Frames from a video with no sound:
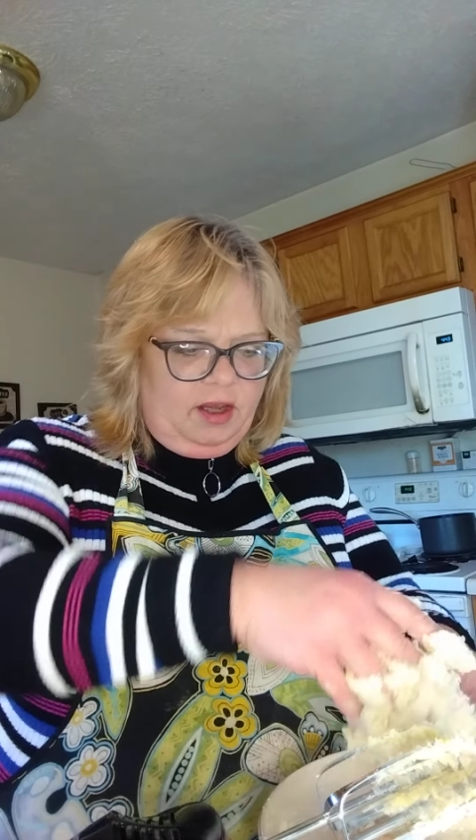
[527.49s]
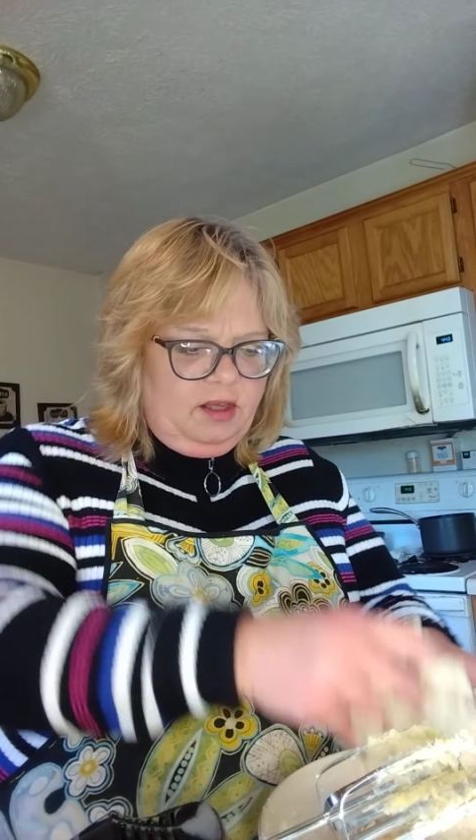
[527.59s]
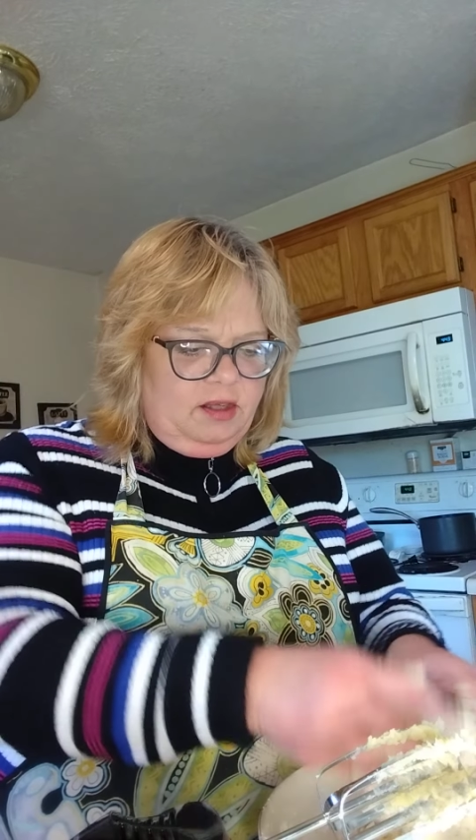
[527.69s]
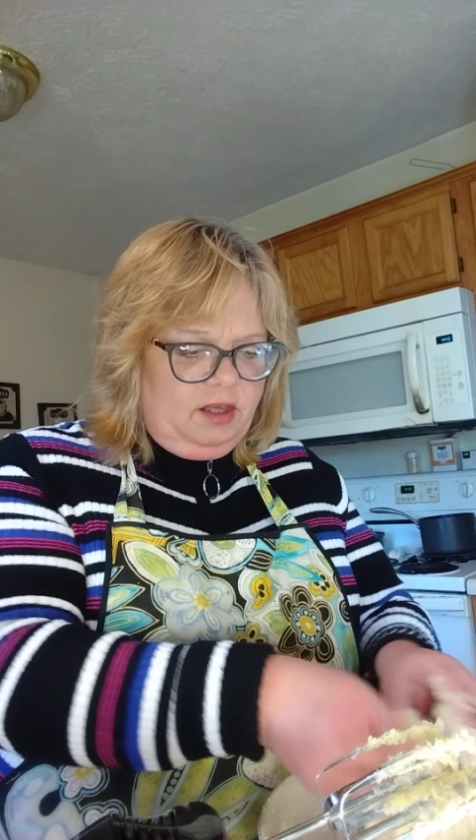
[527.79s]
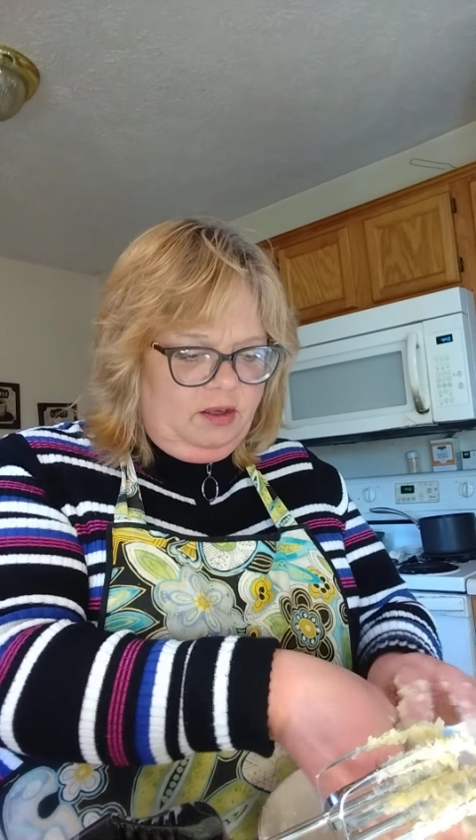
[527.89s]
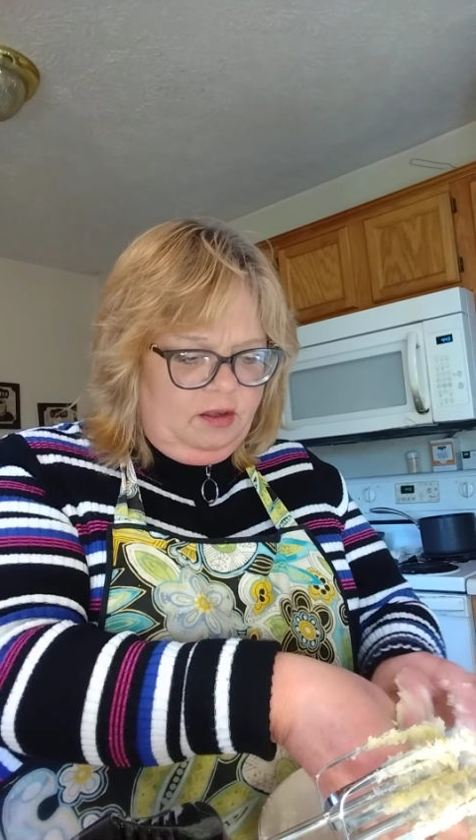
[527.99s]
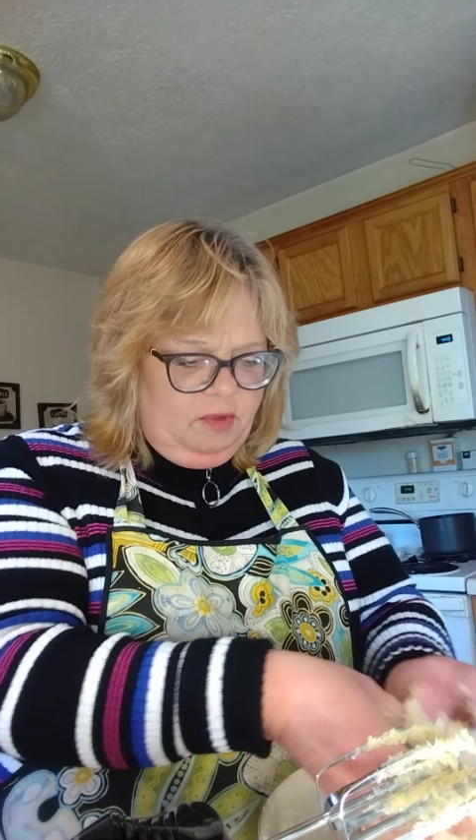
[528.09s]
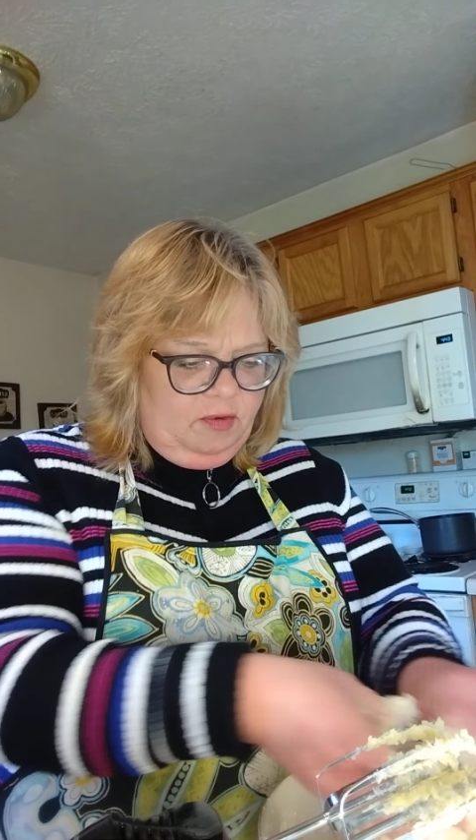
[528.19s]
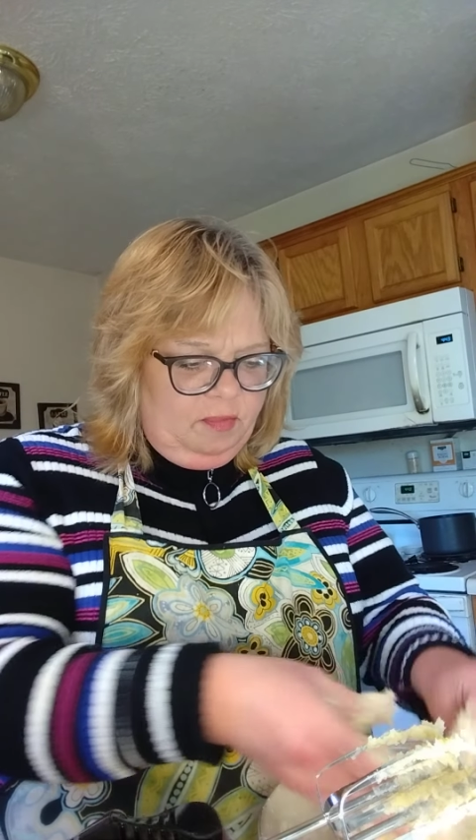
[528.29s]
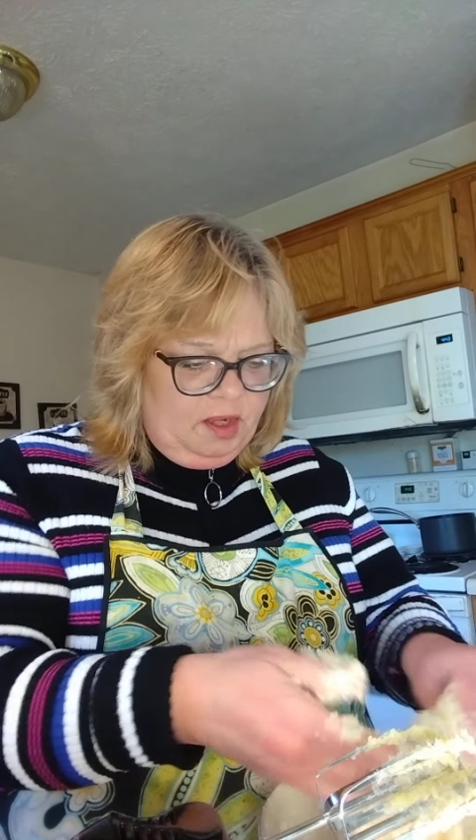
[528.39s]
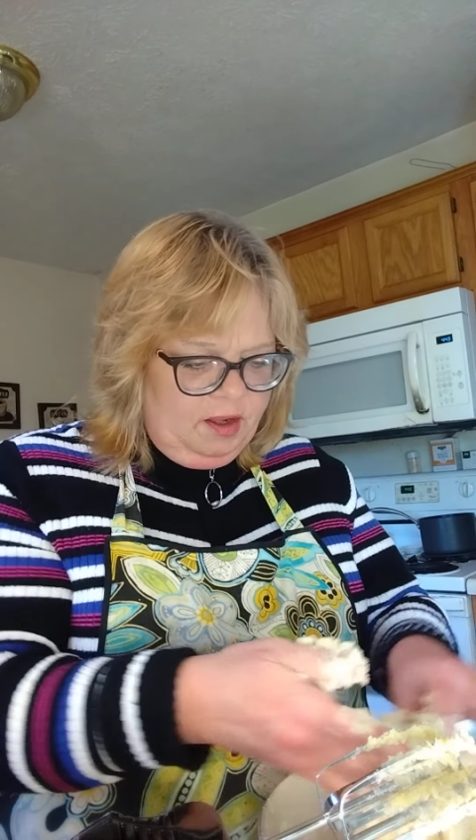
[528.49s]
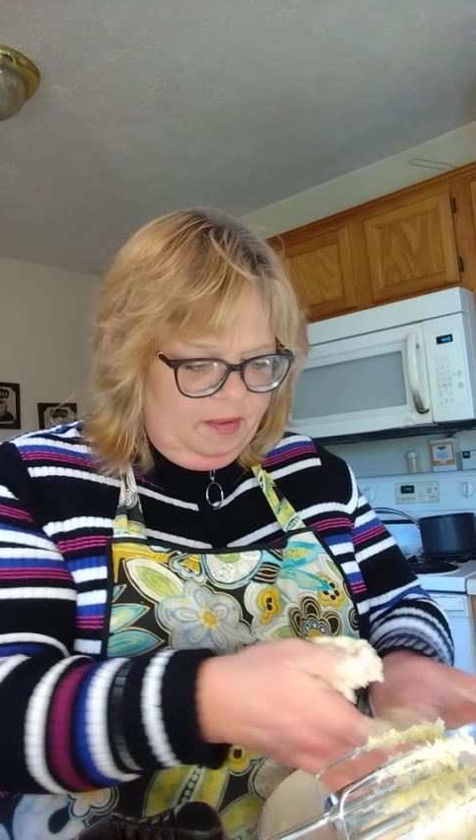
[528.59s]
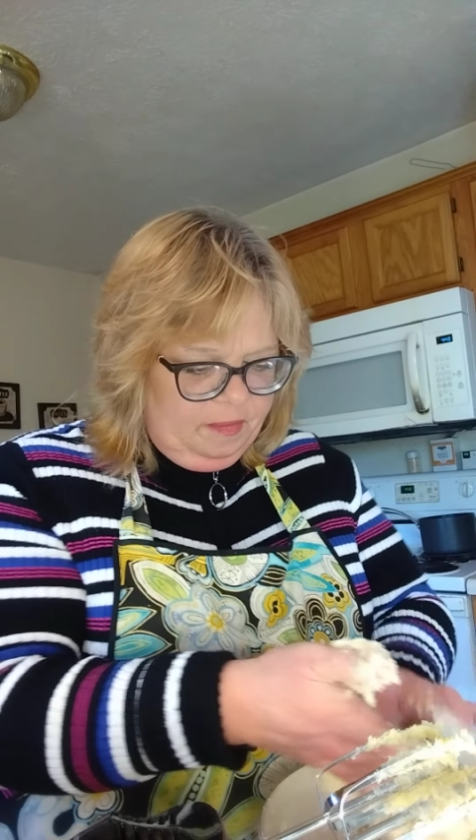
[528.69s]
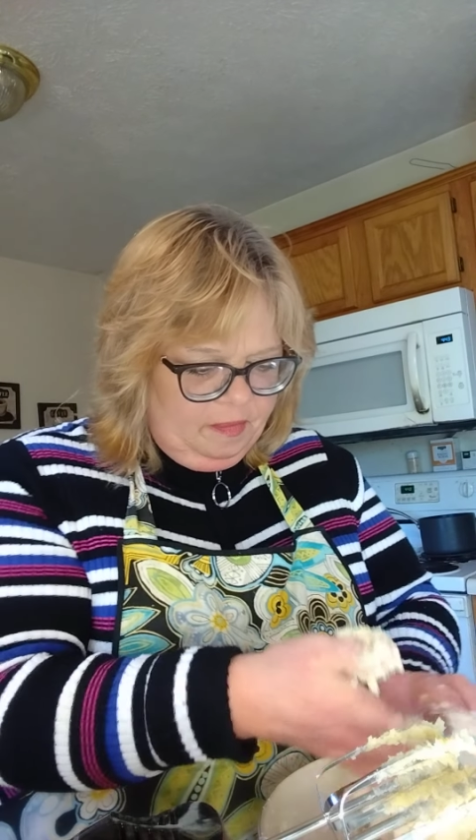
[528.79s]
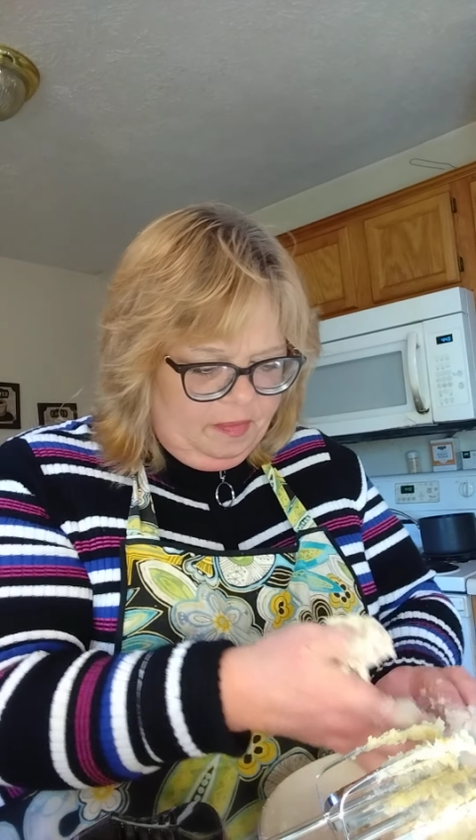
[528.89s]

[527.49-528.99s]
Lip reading: I guess I could move my